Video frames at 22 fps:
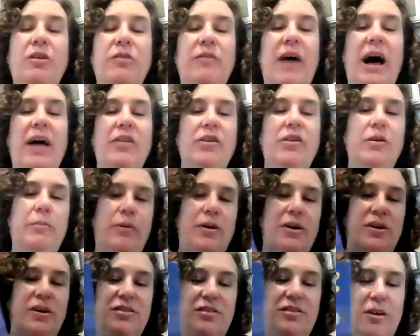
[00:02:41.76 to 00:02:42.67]
of other
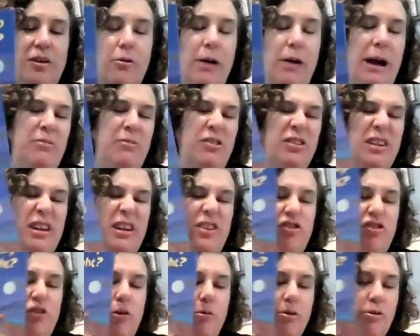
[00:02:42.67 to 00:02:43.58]
books, so I'm just going to
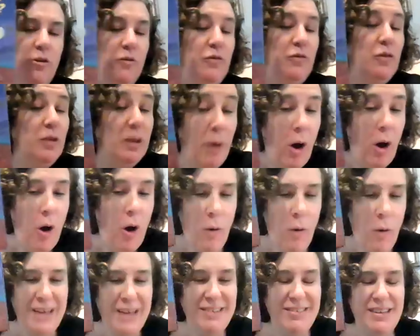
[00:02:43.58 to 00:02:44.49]
show you a few of them.
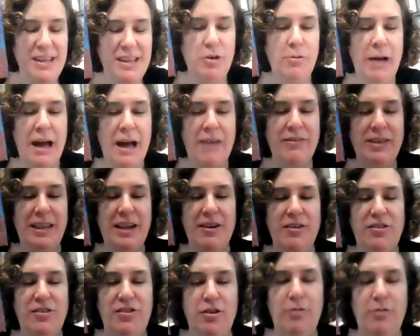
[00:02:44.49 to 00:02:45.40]
Oh, I see you have it
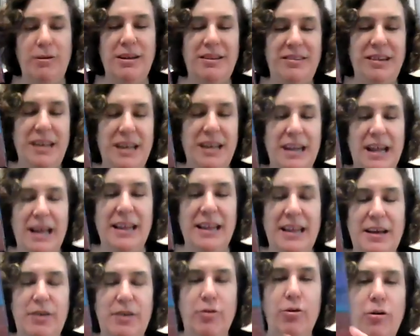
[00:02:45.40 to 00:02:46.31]
there too, Izzy and
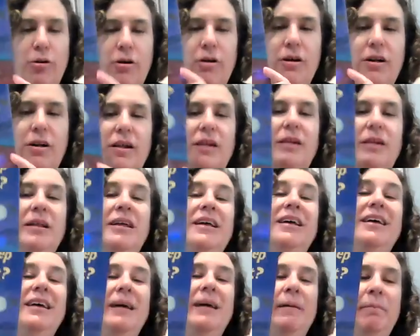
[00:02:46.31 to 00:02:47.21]
Ellie. Cool.
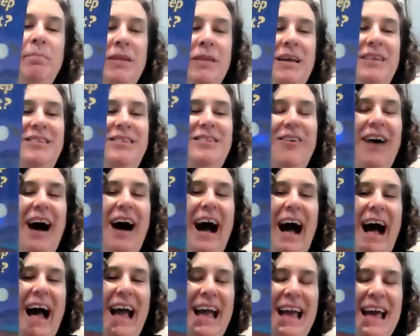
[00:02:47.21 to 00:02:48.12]
So
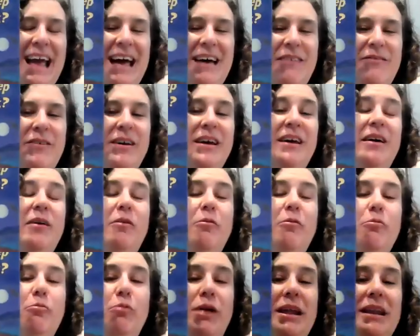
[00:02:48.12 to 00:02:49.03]
I have
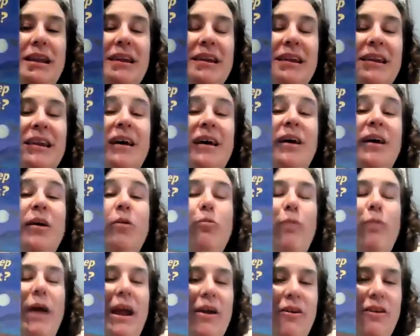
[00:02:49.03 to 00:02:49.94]
written
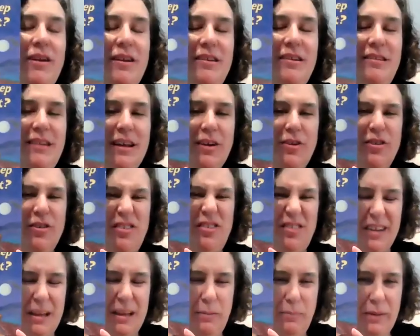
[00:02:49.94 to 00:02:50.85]
Where Do Diggers
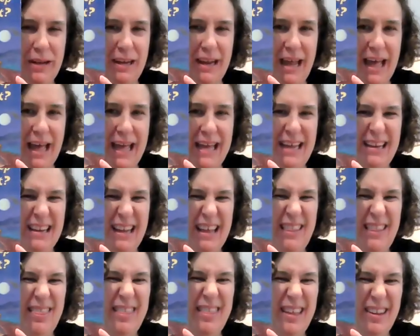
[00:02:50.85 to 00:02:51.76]
Sleep at Night?
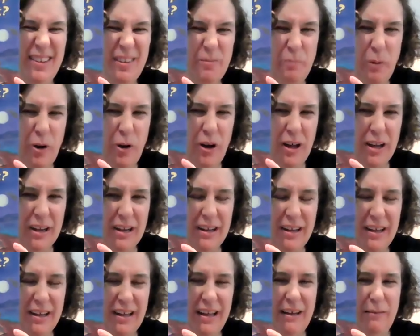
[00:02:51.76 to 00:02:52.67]
And this book
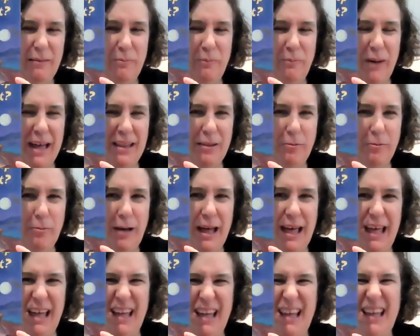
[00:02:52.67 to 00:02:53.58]
by the
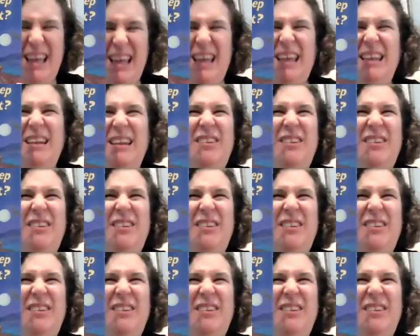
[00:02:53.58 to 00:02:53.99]
way, it